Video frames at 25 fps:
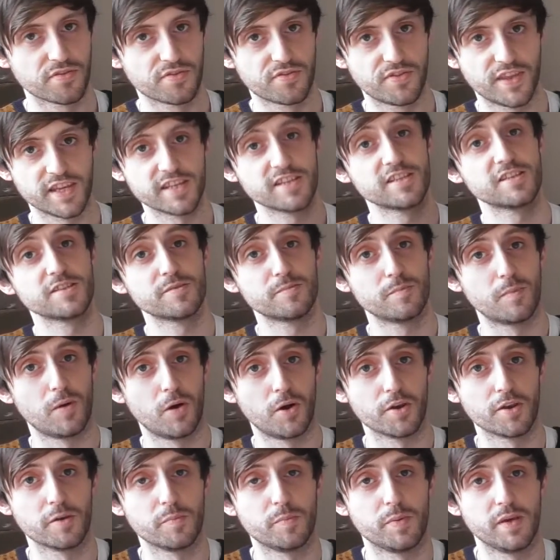This is a
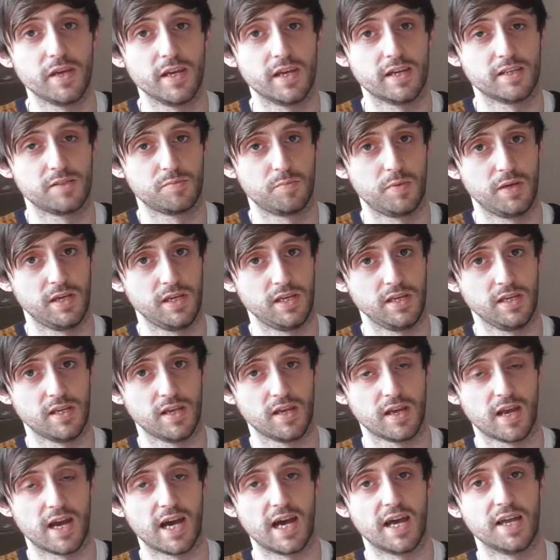mod at PSP,
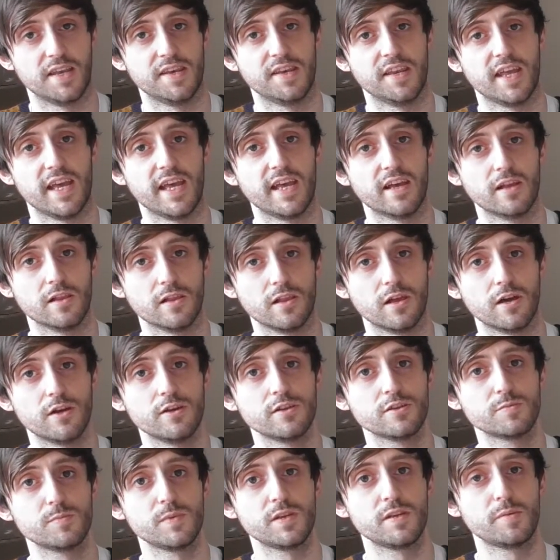and it
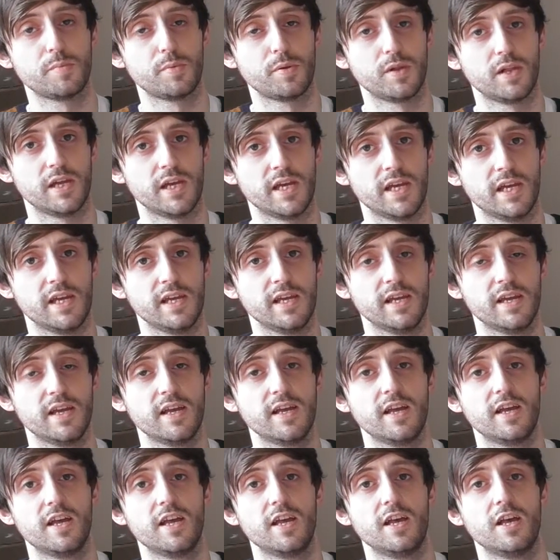allows me to play
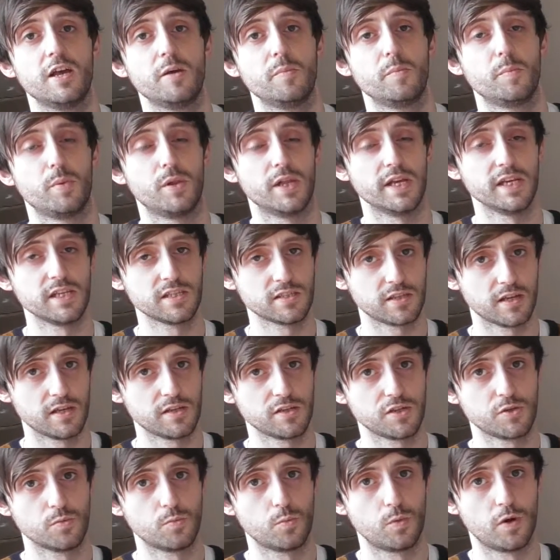
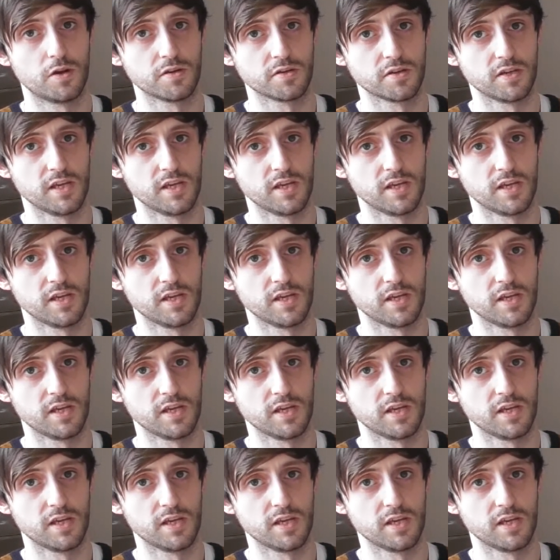PlayStation 1